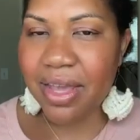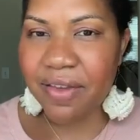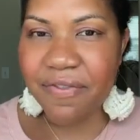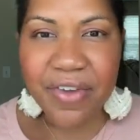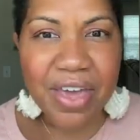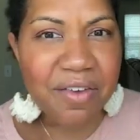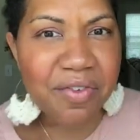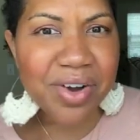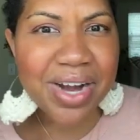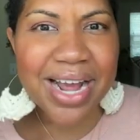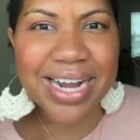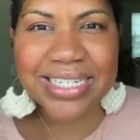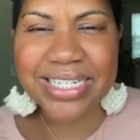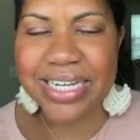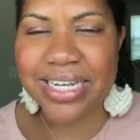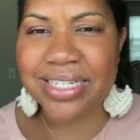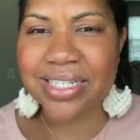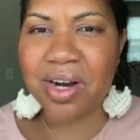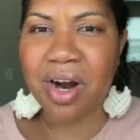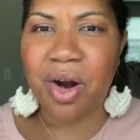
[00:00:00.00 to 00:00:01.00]
favorite
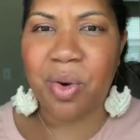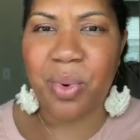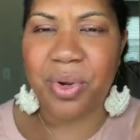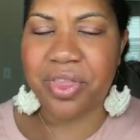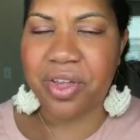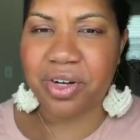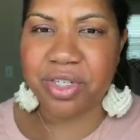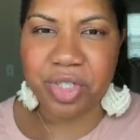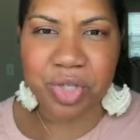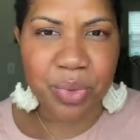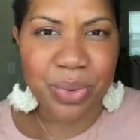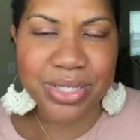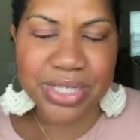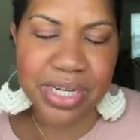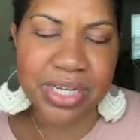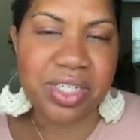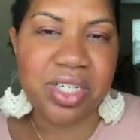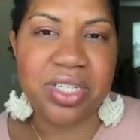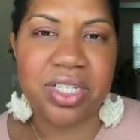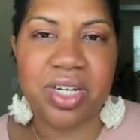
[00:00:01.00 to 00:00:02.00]
ideas are, what their true
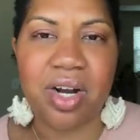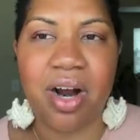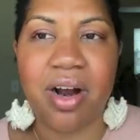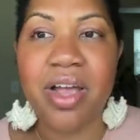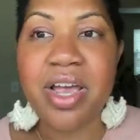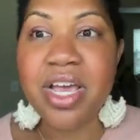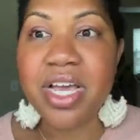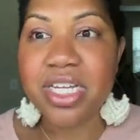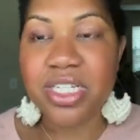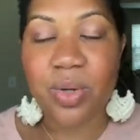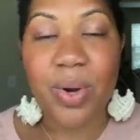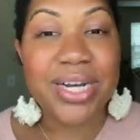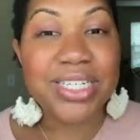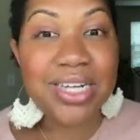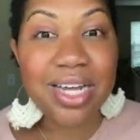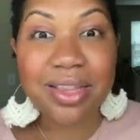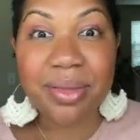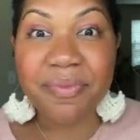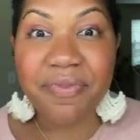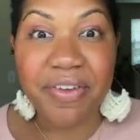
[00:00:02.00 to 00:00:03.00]
intentions are. So I
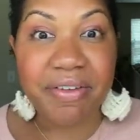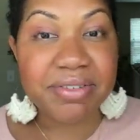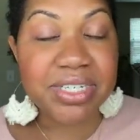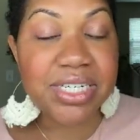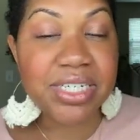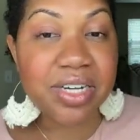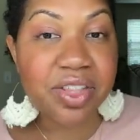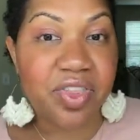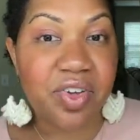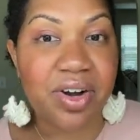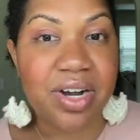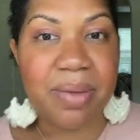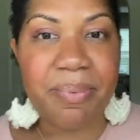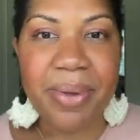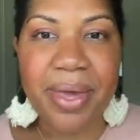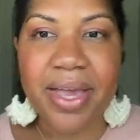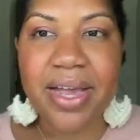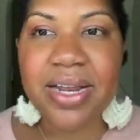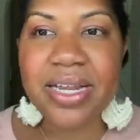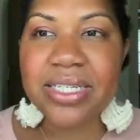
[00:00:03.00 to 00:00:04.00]
tell them 15 to 30
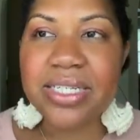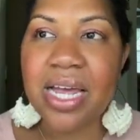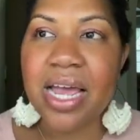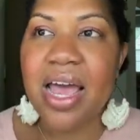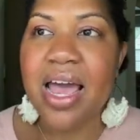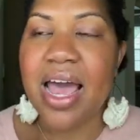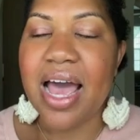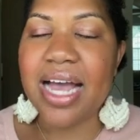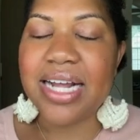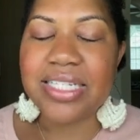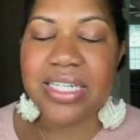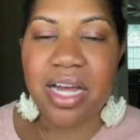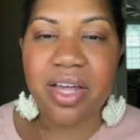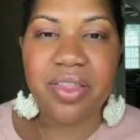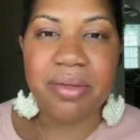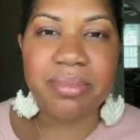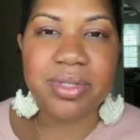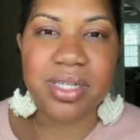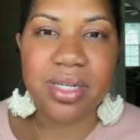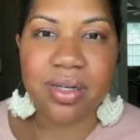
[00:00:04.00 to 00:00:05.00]
pins. I tell
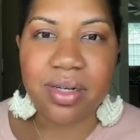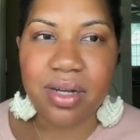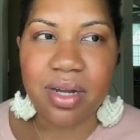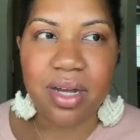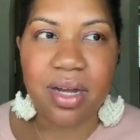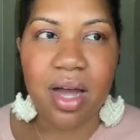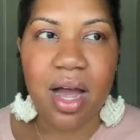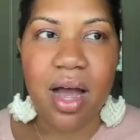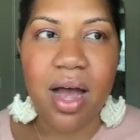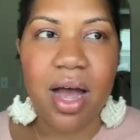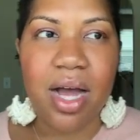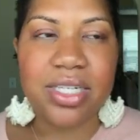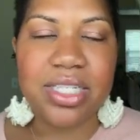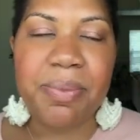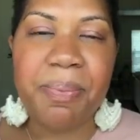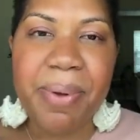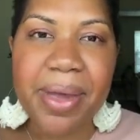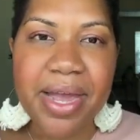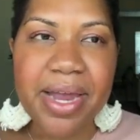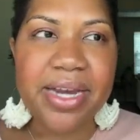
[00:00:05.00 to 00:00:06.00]
them to look
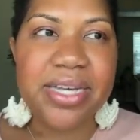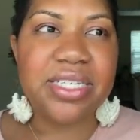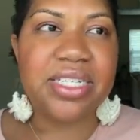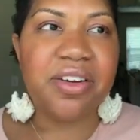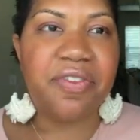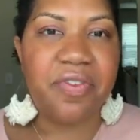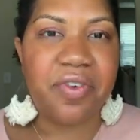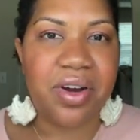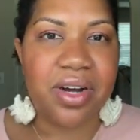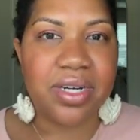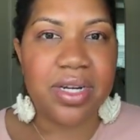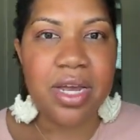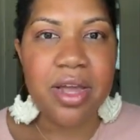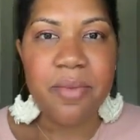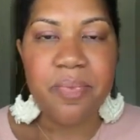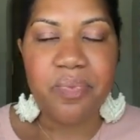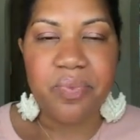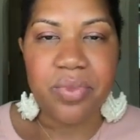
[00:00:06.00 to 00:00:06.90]
to pin different,